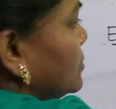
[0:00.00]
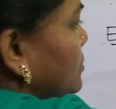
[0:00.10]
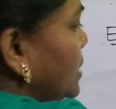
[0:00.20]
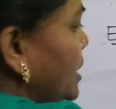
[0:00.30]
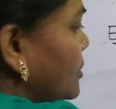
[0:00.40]

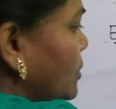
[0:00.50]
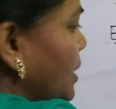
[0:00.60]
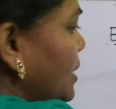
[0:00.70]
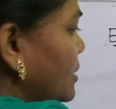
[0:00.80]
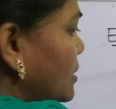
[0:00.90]
That you
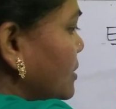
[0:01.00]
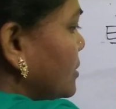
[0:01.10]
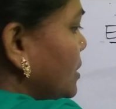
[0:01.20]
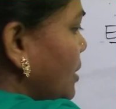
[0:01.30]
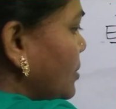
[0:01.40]
can
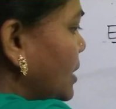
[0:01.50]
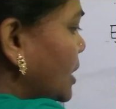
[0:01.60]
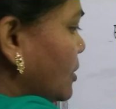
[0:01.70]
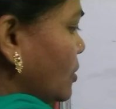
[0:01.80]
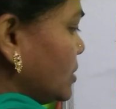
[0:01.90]
double
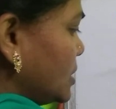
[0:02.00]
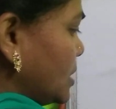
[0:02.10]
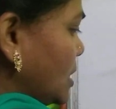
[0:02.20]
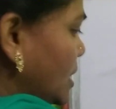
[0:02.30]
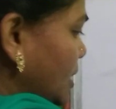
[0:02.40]
click on the
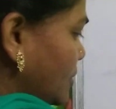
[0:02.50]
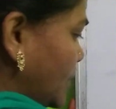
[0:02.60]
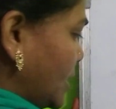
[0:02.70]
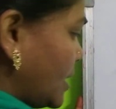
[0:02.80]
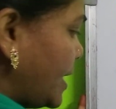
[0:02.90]
cell and you
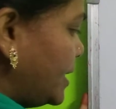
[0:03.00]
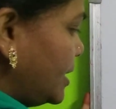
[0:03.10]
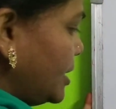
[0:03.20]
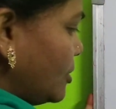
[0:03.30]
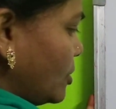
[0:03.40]
can write
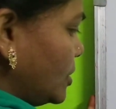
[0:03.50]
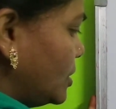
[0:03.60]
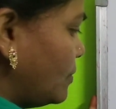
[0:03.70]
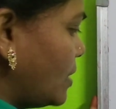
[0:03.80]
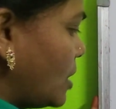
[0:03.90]
it, or in the
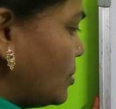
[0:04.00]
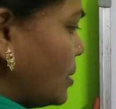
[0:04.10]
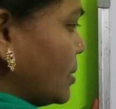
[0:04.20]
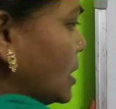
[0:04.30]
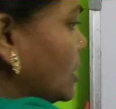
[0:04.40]
formula
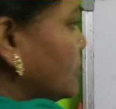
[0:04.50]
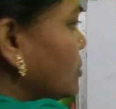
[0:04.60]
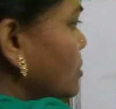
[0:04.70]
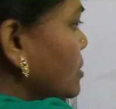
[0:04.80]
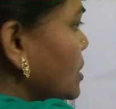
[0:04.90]
bar
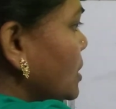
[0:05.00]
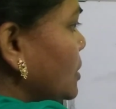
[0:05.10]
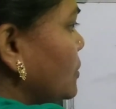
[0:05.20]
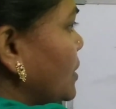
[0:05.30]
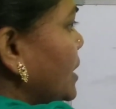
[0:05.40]
also
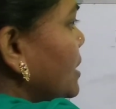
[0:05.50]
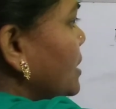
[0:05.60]
you can